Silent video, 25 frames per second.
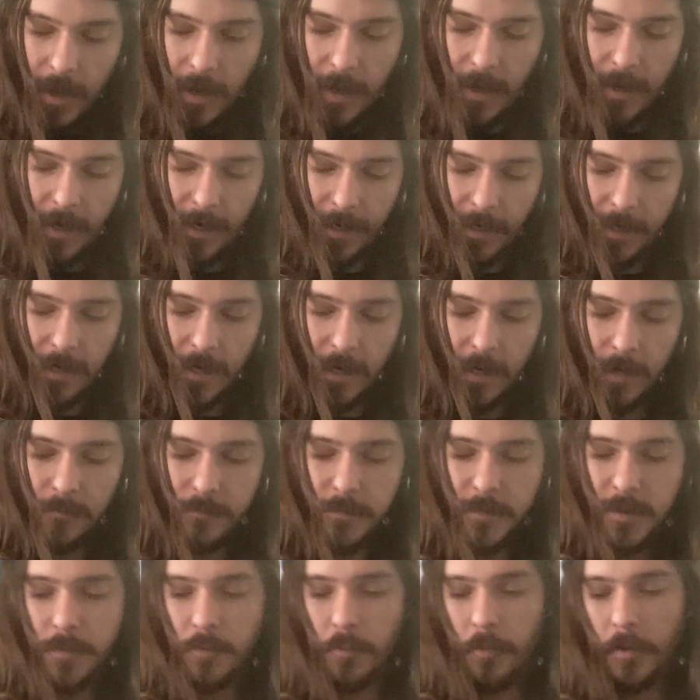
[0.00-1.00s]
It
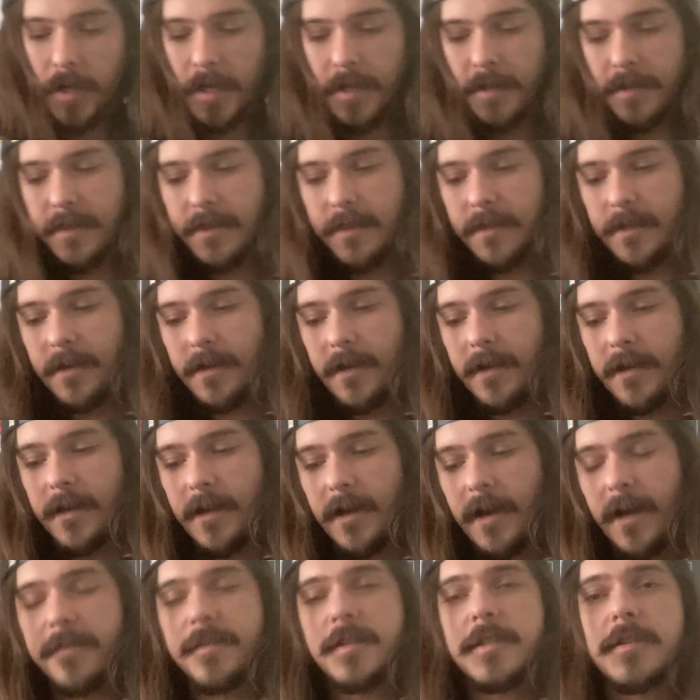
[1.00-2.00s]
comes with,
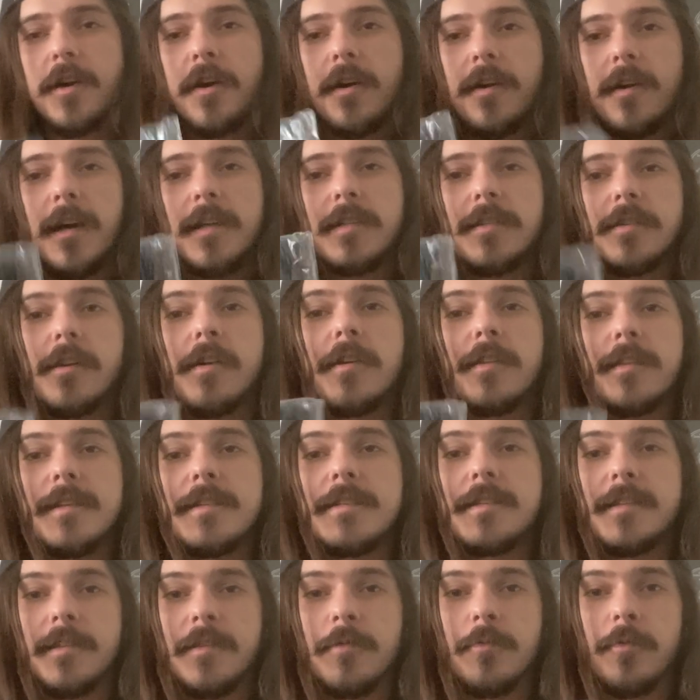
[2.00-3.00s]
I saw
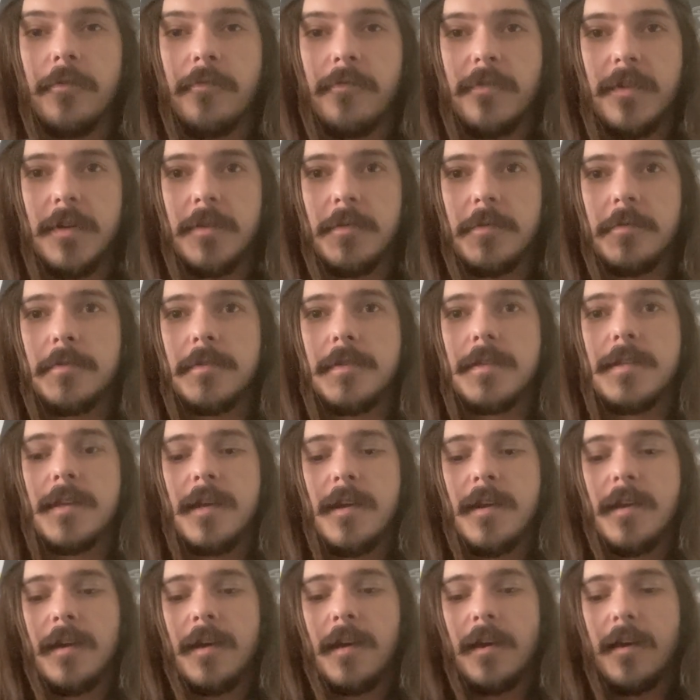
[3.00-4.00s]
this in the reviews
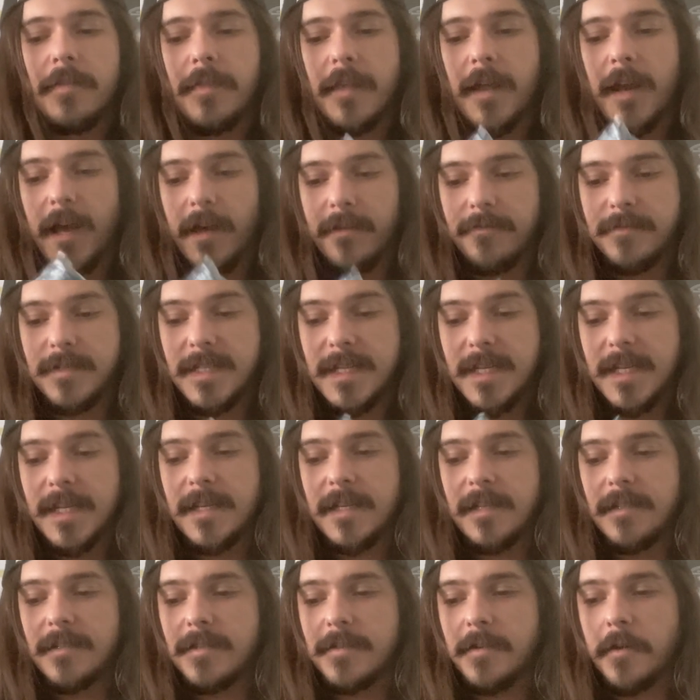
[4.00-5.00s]
that I've
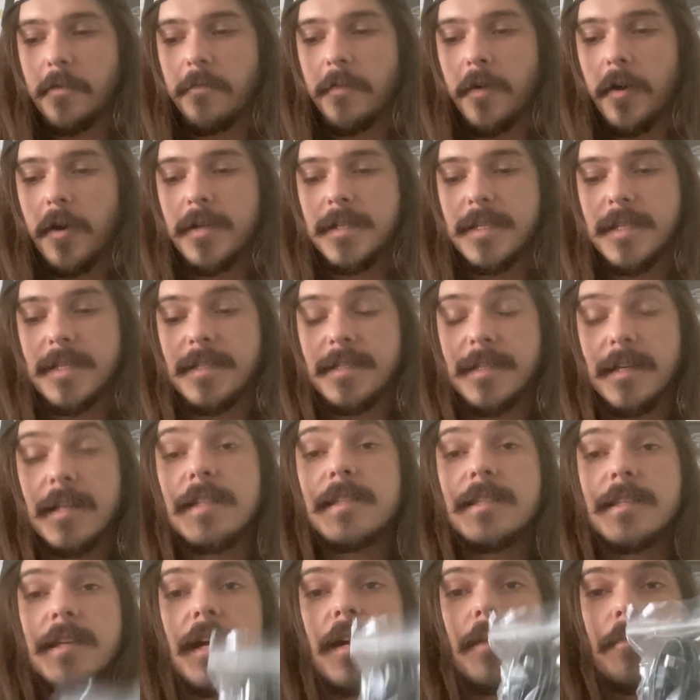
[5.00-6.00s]
seen so far, is it
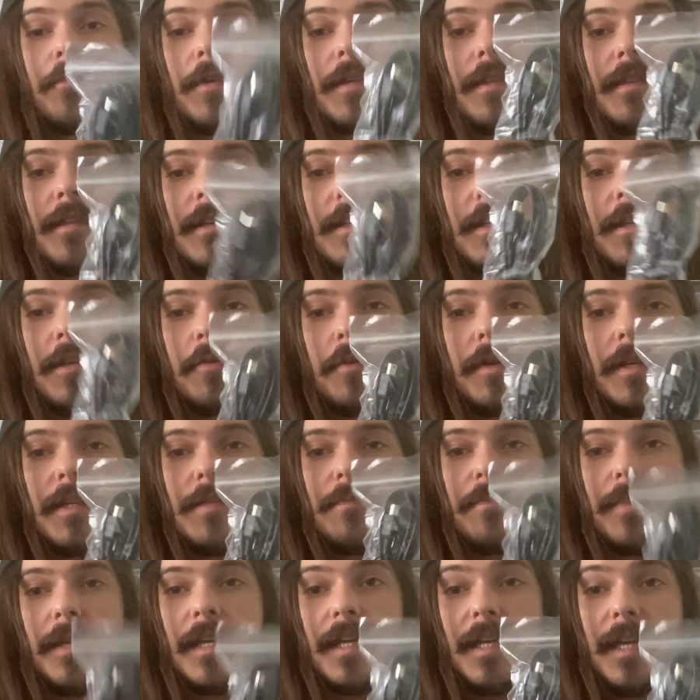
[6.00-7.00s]
does come with a
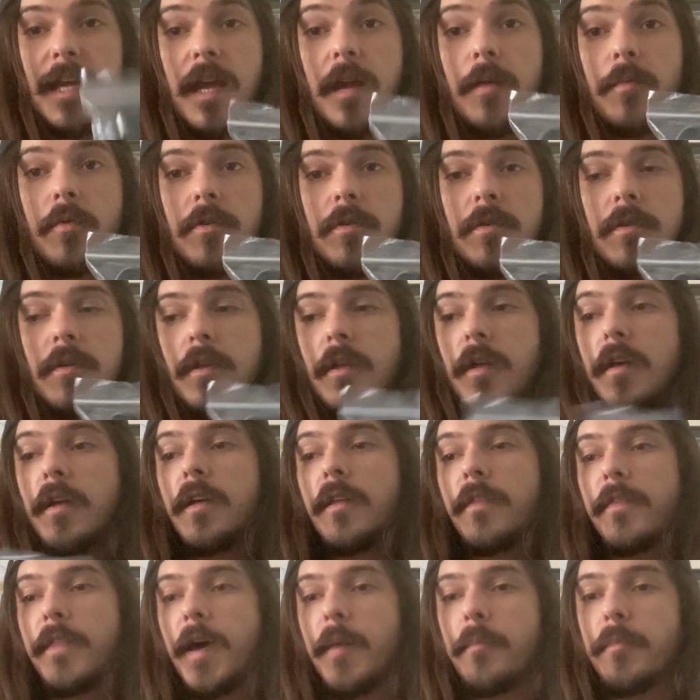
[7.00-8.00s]
USB cable
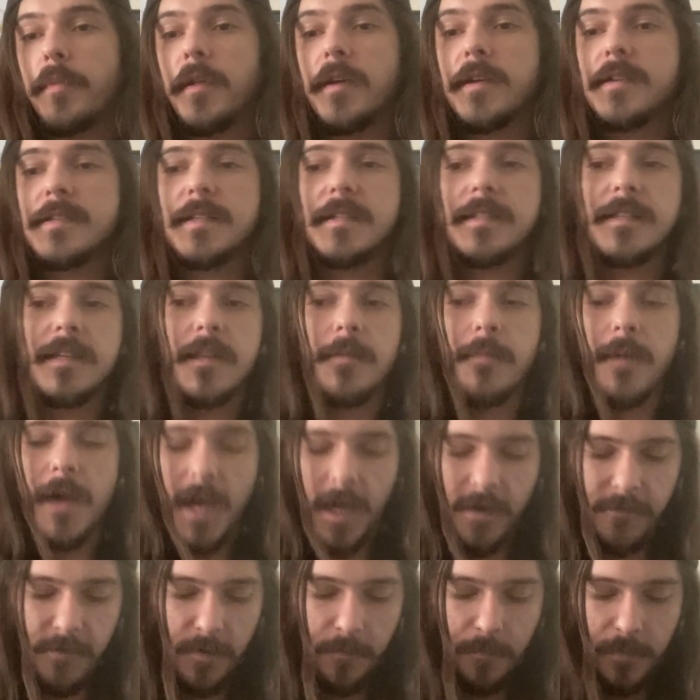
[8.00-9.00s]
that plugs into the
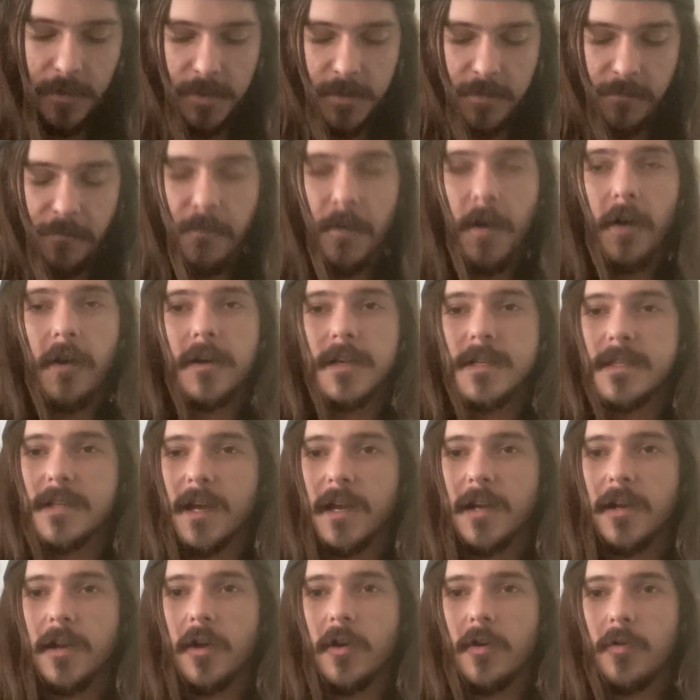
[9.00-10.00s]
back of it, but as far as
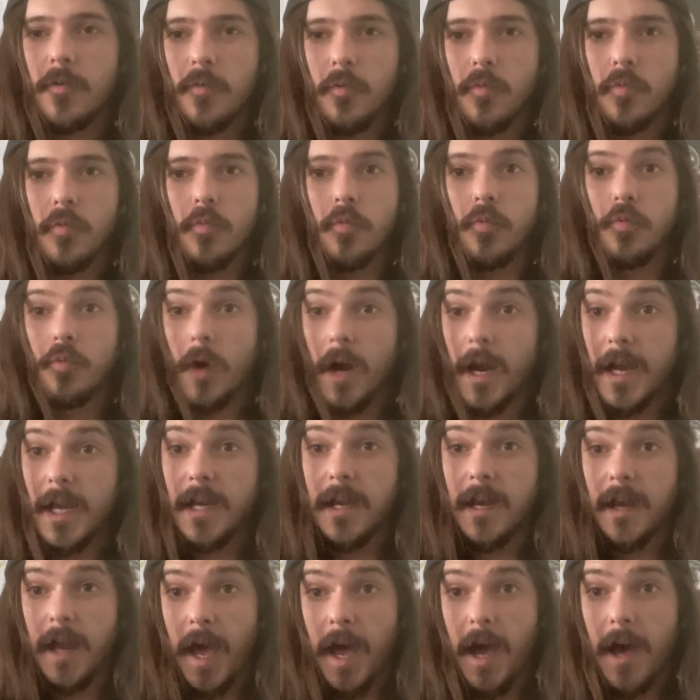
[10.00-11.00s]
I know right
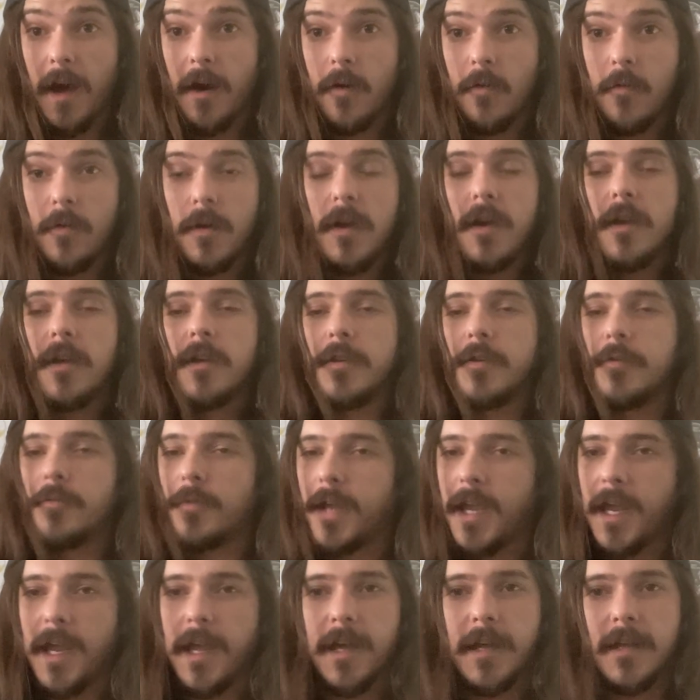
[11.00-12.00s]
now, you
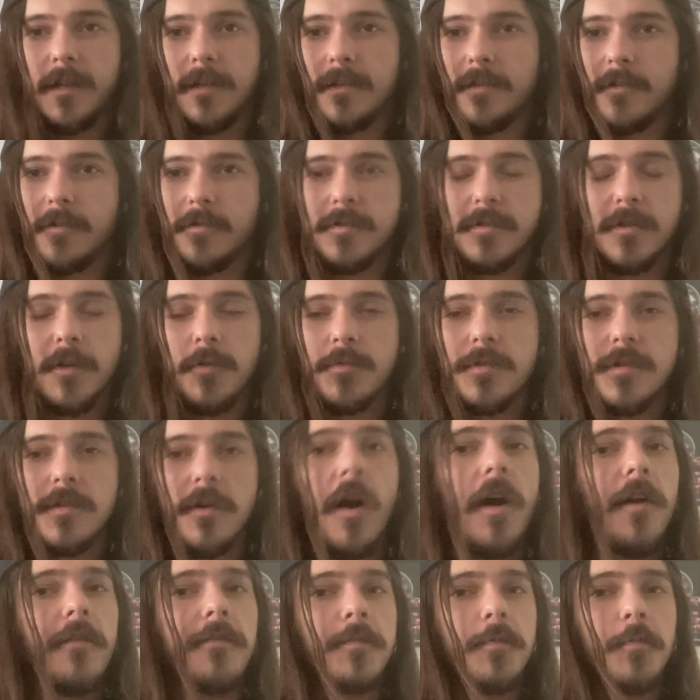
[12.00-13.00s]
can't, there's no
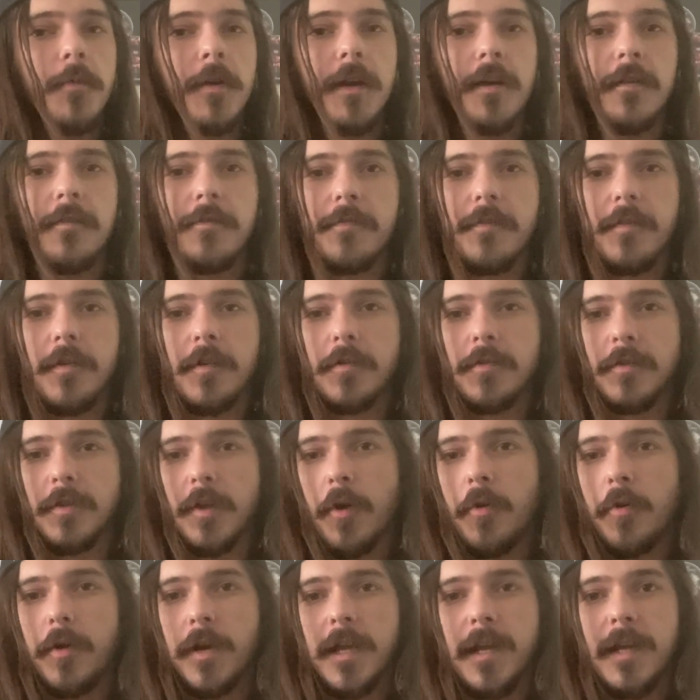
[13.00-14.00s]
software for
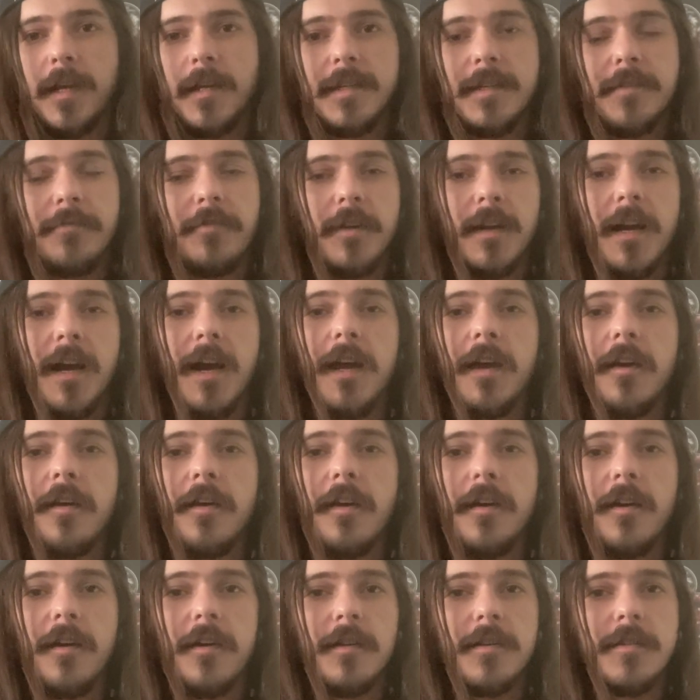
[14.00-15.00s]
loading different
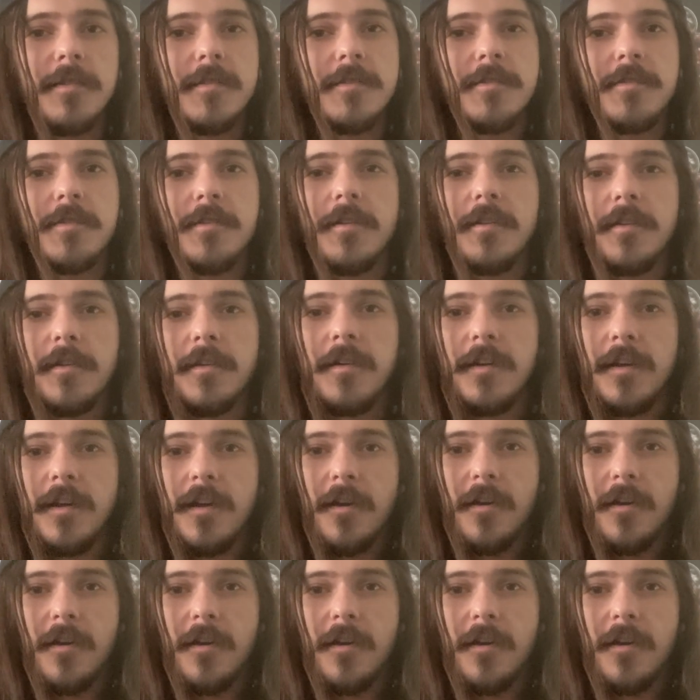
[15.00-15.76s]
IRs or